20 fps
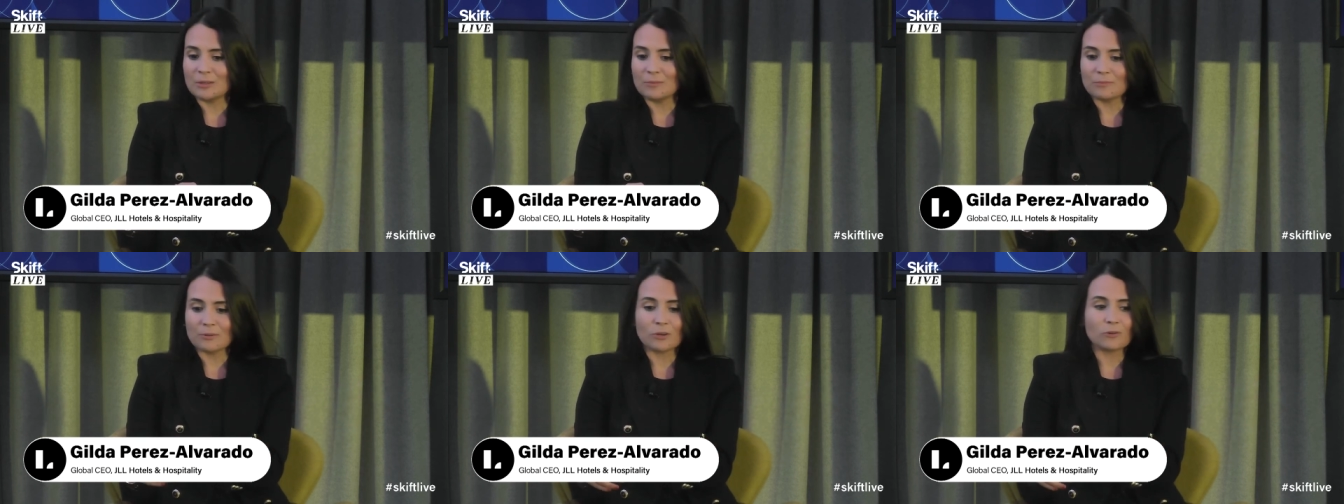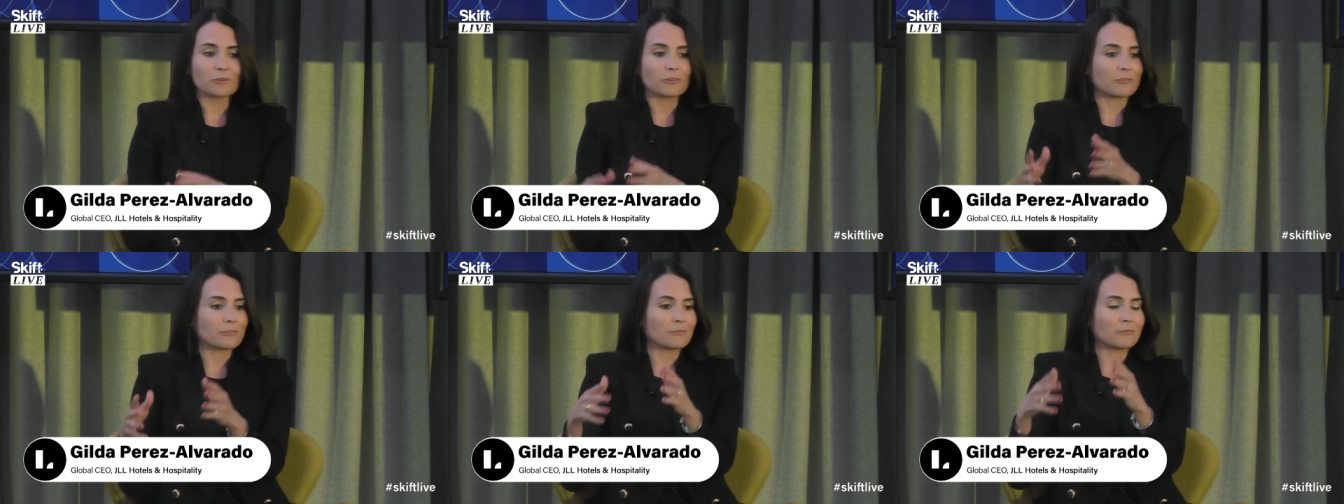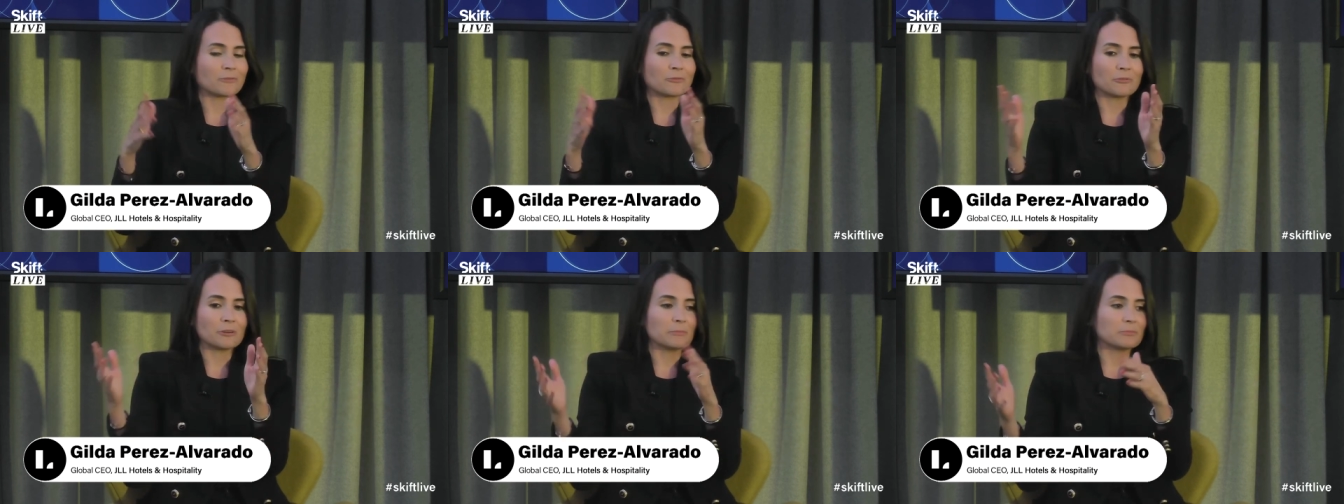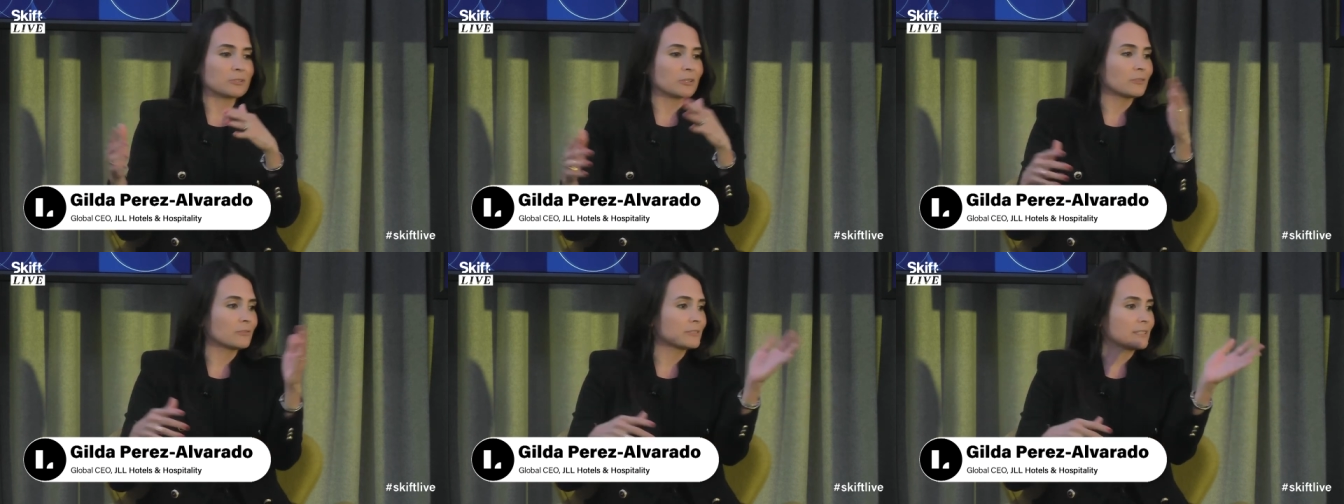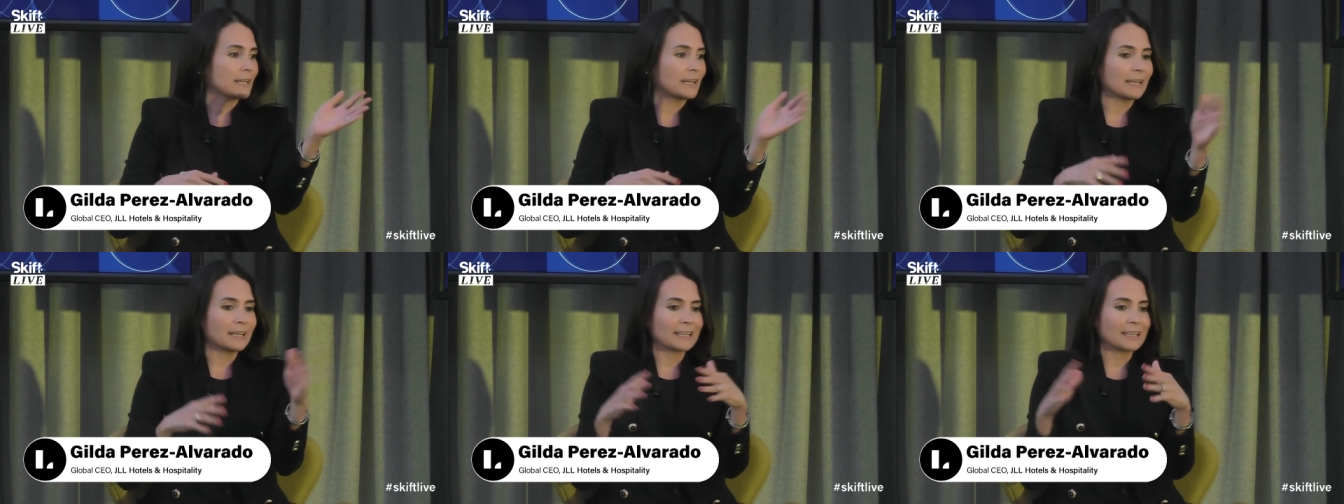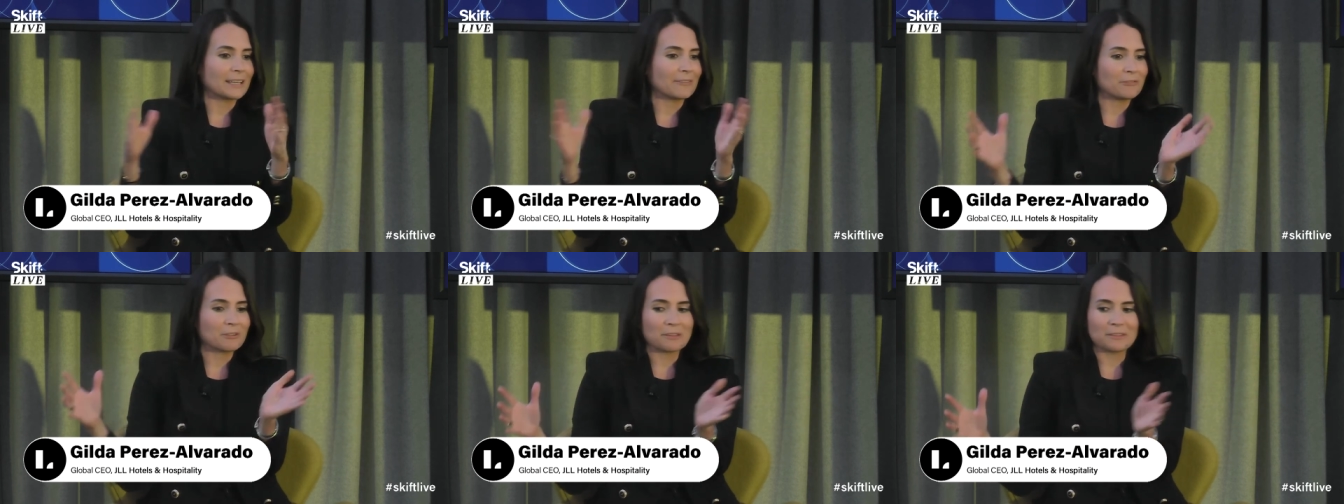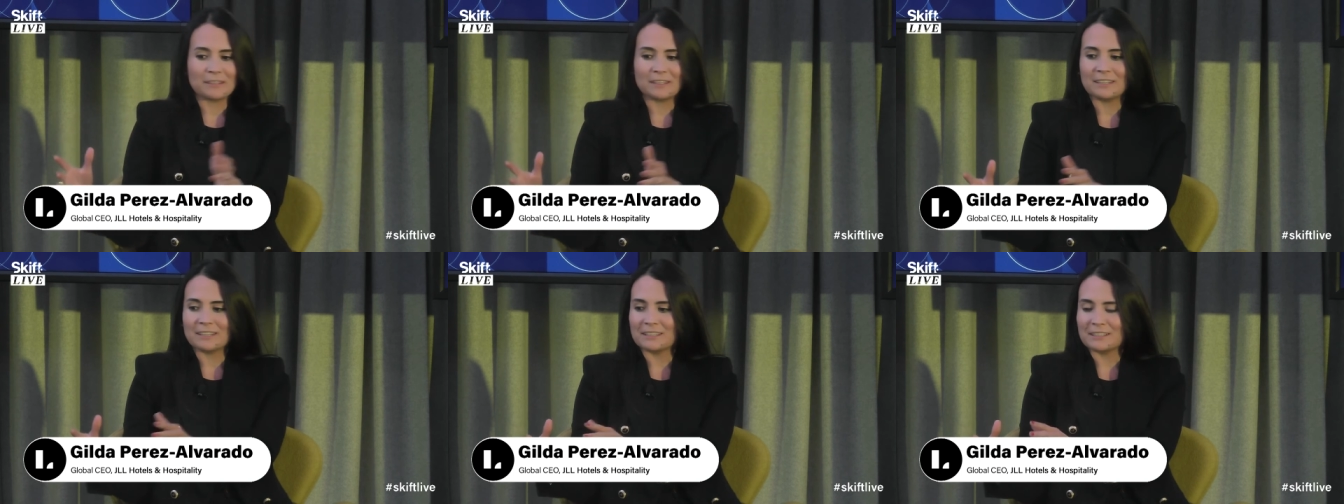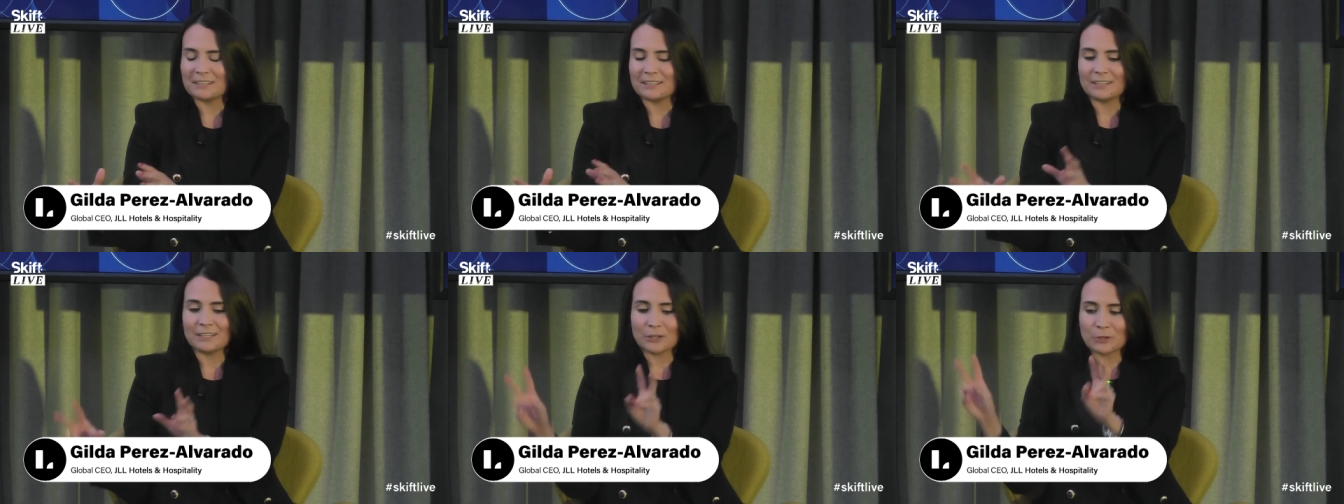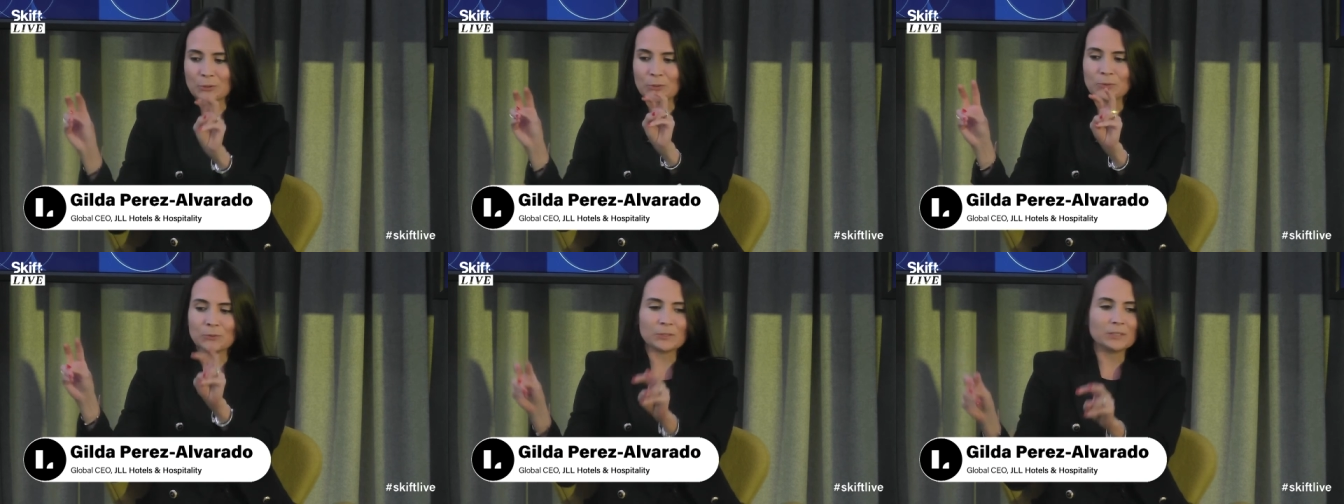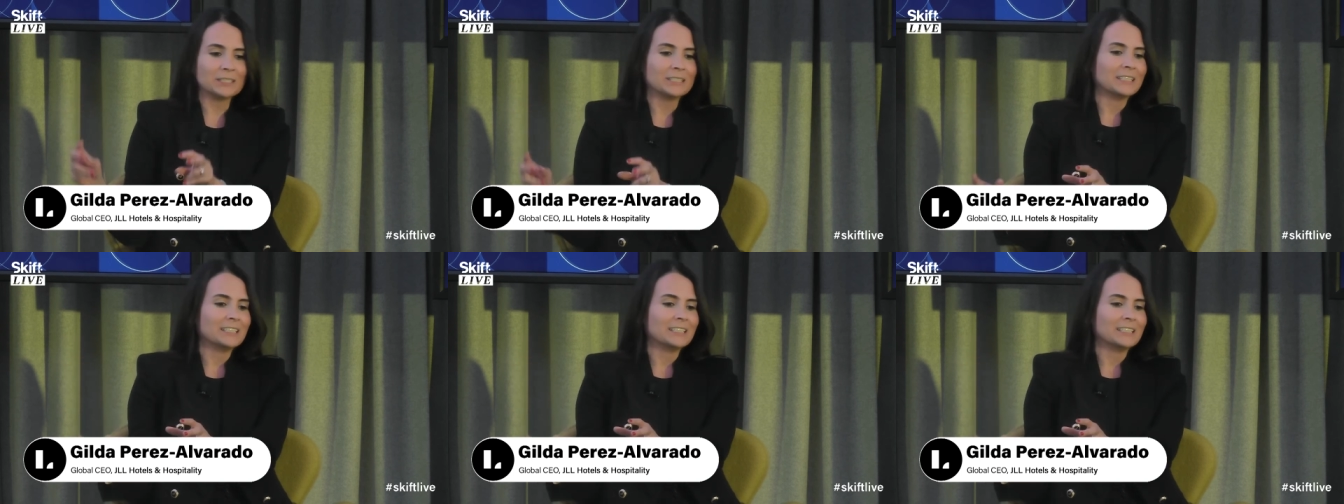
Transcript: Um, or crypto tech, everything uh, cool.